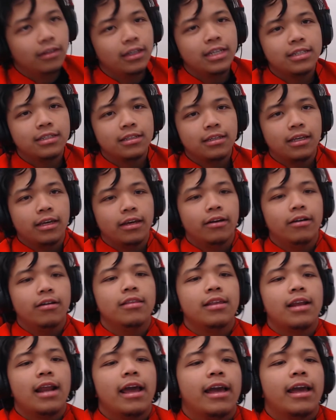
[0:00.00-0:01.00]
list here
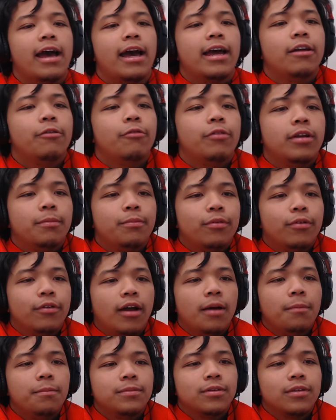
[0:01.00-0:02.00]
that I kind of want to put
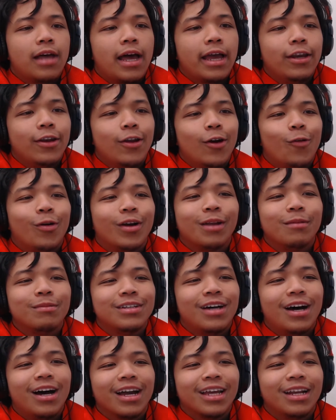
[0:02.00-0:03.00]
up so that I know what I'm
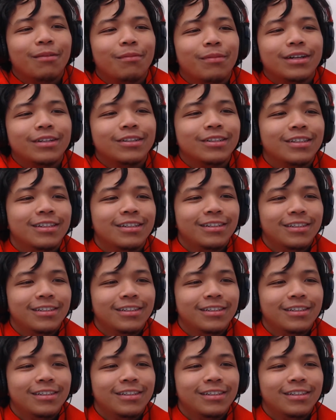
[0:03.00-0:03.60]
talking about.